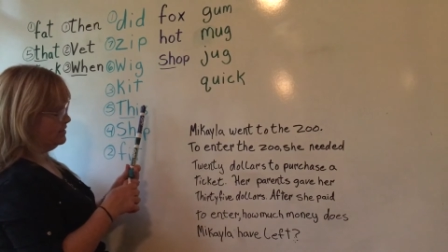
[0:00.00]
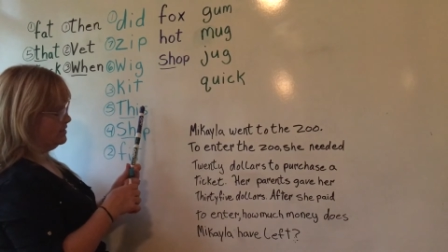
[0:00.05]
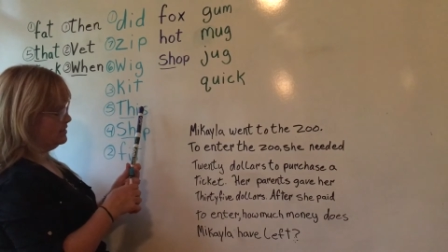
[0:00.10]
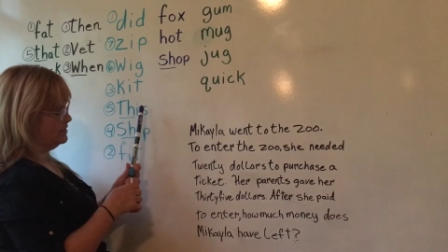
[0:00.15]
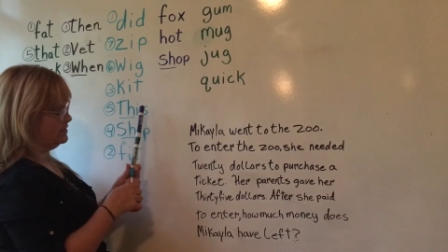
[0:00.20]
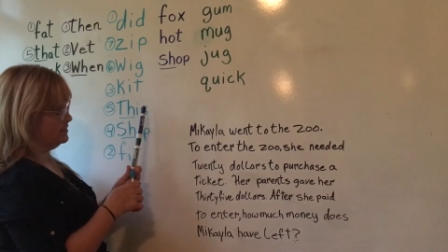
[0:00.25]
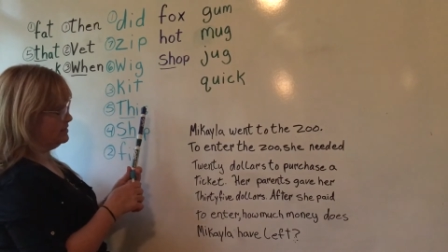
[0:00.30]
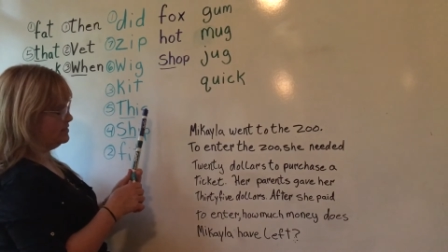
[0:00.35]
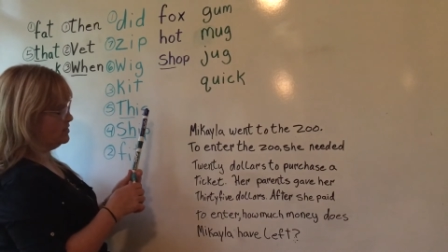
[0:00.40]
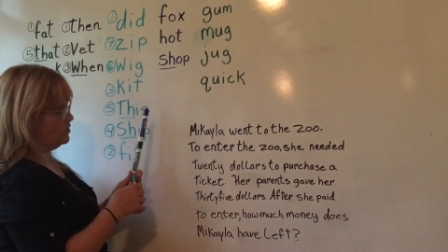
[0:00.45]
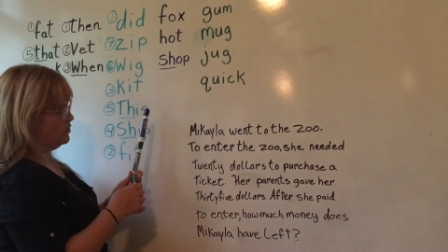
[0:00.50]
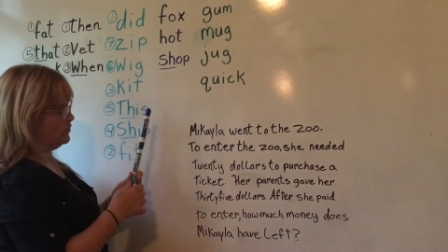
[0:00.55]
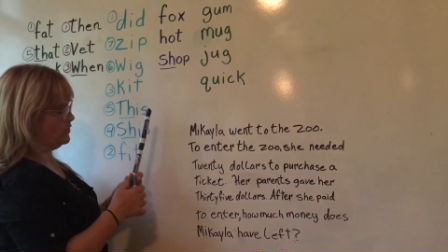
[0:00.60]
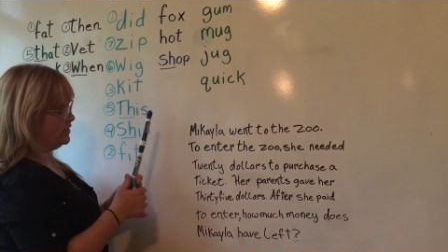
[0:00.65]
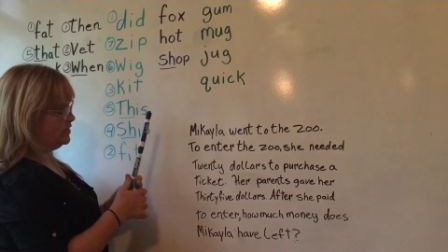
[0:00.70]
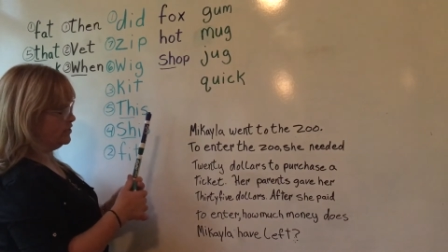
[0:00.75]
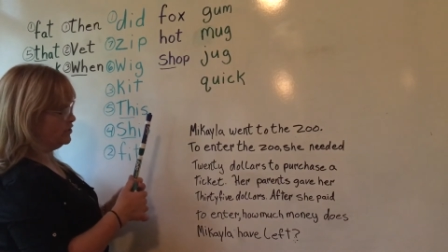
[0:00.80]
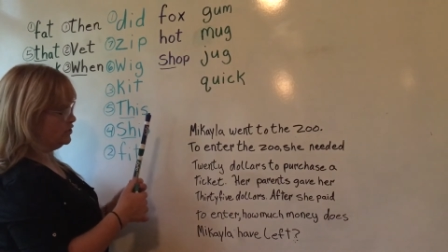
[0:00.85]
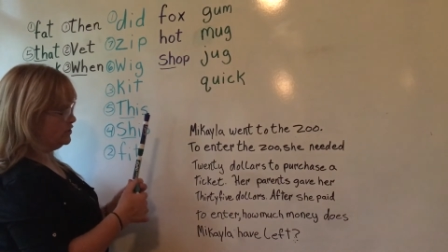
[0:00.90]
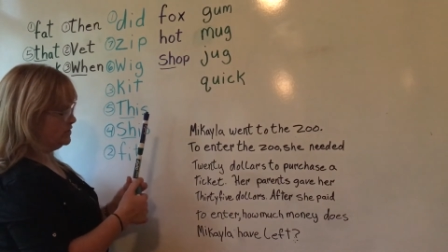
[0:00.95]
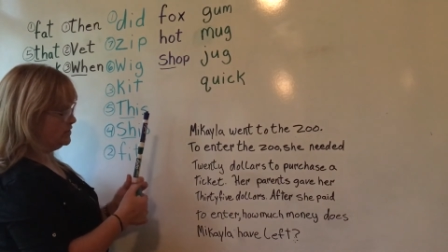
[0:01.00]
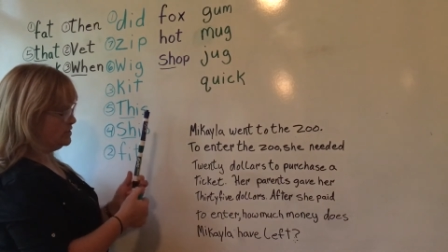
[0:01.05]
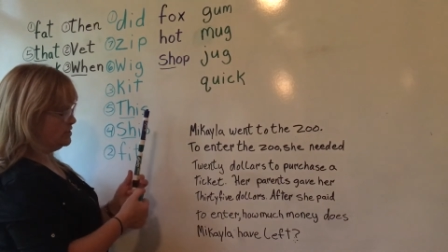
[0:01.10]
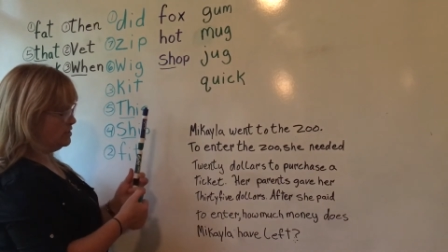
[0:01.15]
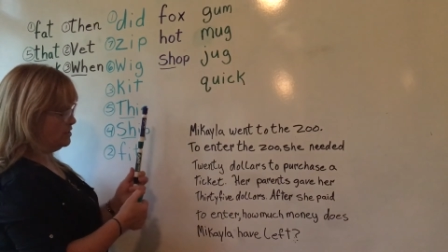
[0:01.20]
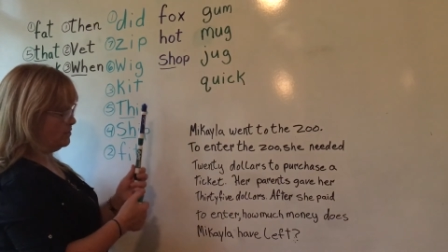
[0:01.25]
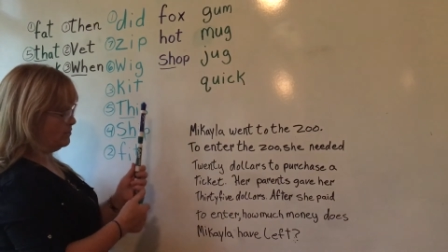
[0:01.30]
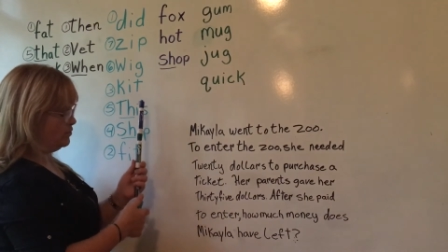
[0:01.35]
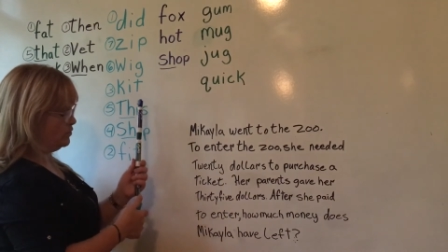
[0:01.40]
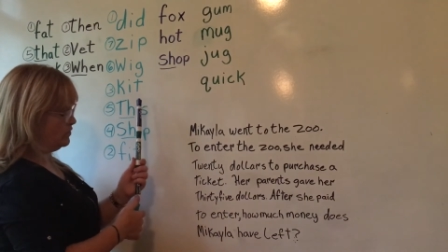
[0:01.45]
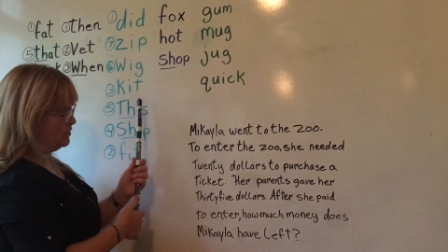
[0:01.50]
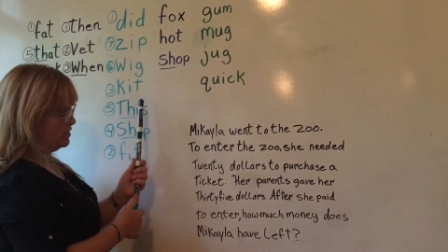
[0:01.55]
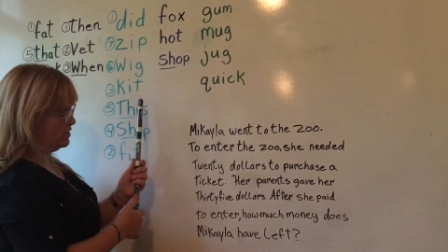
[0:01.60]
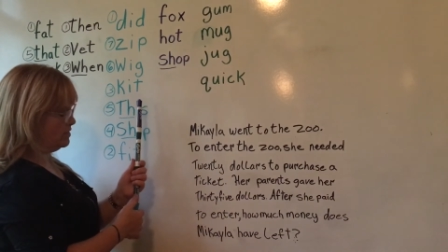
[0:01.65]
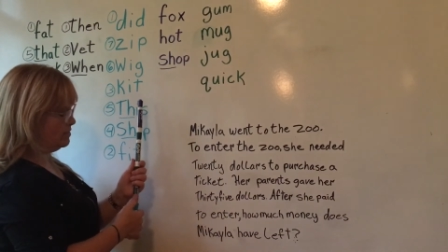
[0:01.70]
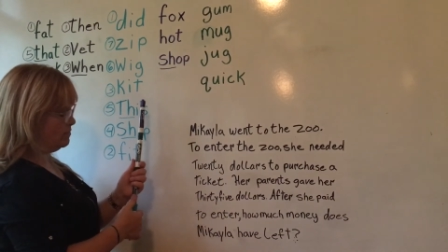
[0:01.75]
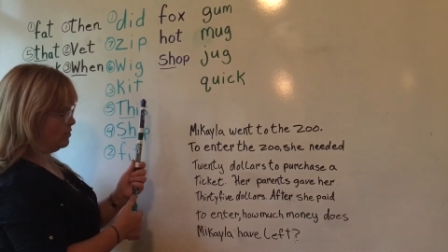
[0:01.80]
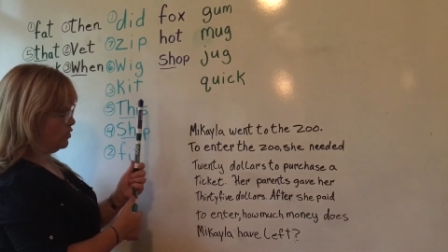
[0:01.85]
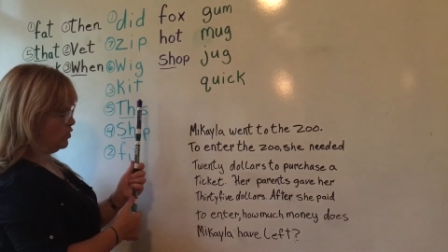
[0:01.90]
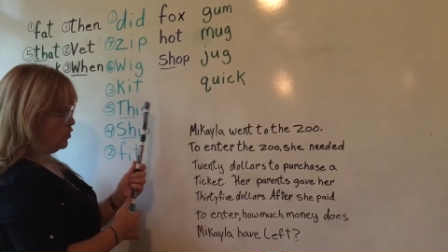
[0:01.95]
So we can just number
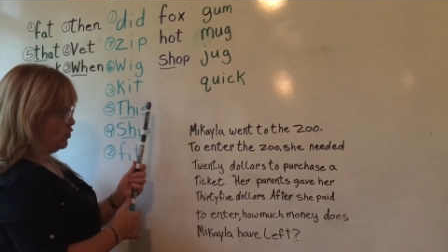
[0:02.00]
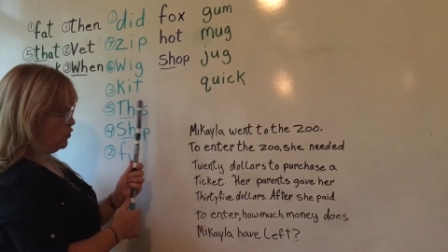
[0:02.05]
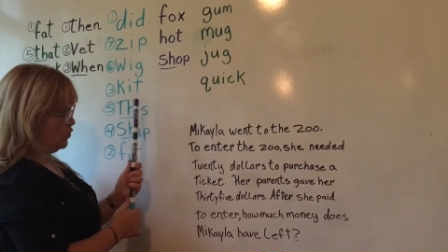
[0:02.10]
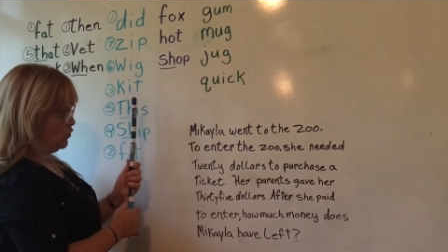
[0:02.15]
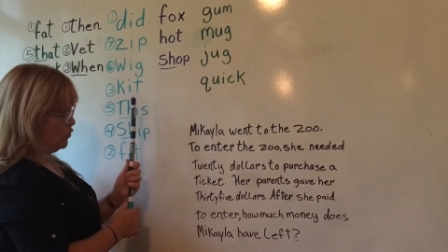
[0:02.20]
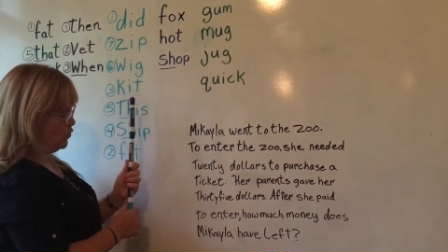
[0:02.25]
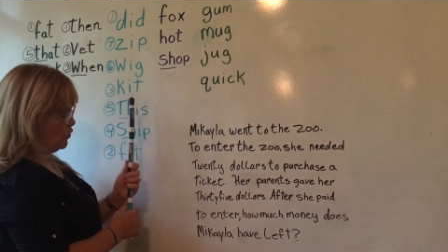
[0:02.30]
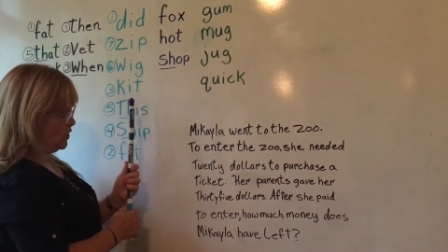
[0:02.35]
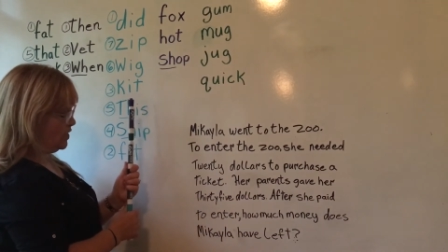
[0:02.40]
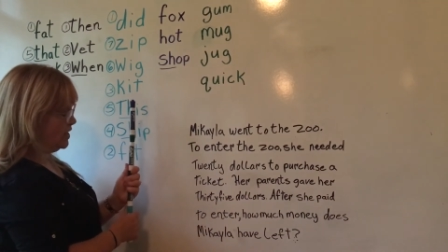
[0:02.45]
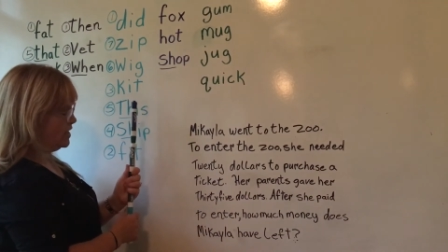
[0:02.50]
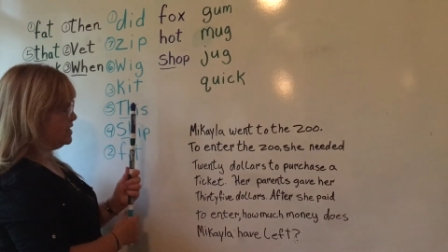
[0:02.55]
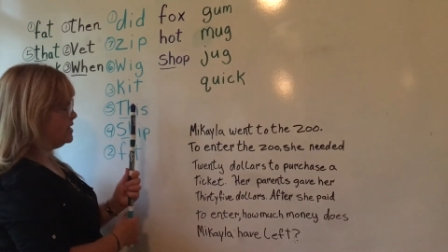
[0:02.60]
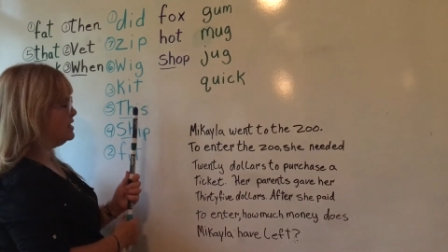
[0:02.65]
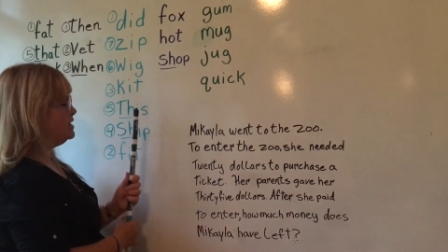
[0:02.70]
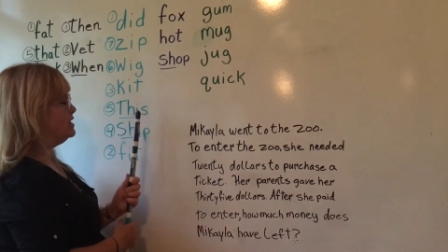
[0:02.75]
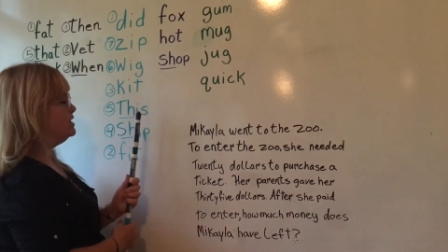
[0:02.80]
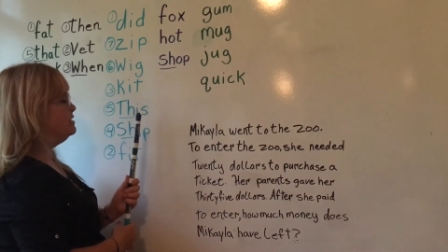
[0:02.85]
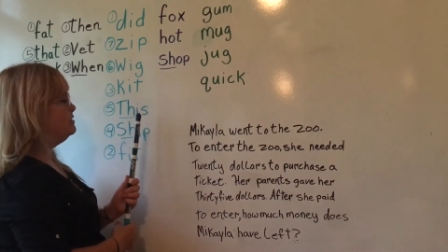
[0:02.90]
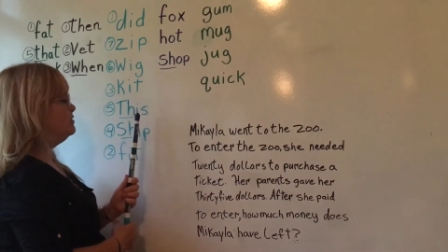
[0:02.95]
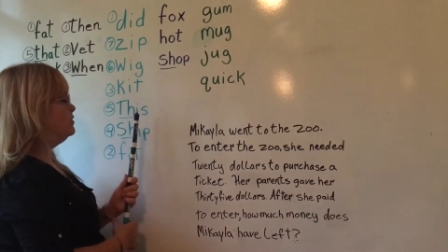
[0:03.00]
them right in